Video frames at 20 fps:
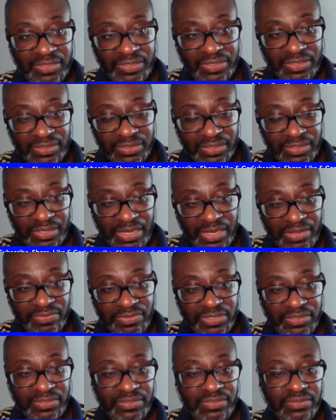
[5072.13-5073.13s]

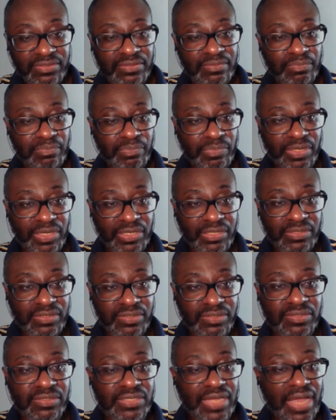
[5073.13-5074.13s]
611.
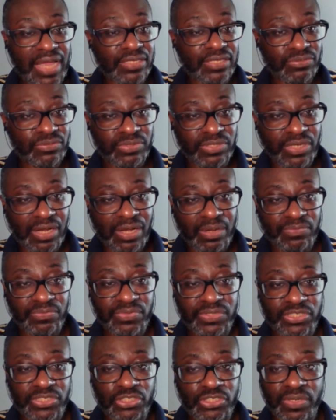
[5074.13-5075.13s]
Peace. Thank you, Dom,
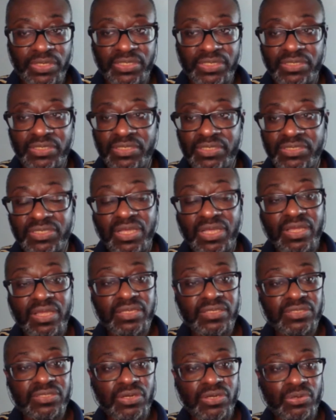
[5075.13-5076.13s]
for joining us.
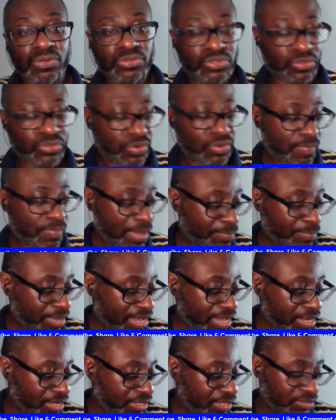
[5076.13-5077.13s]
Those on my
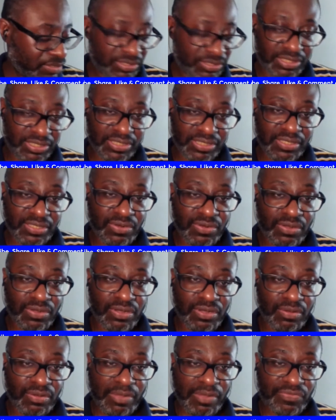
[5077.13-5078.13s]
page,
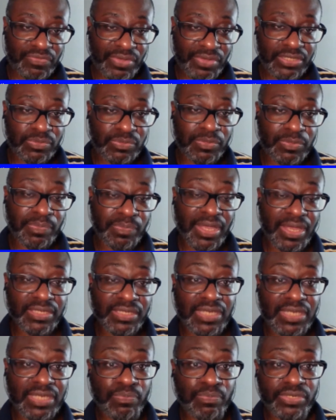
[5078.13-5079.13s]
on my
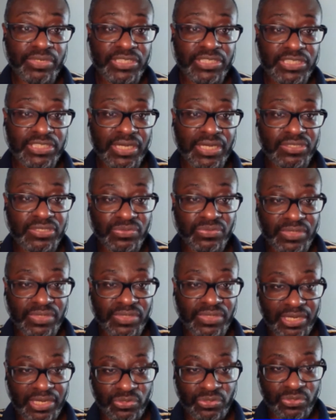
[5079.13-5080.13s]
Facebook page, I
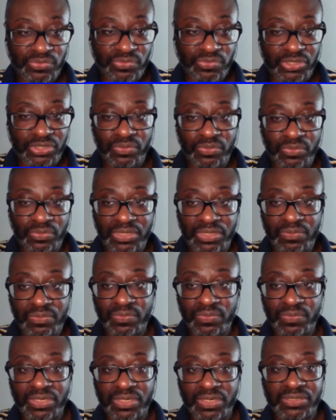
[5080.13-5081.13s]
appreciate you. Thank you for
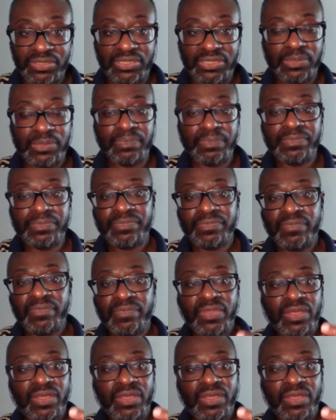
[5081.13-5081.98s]
tuning in with us.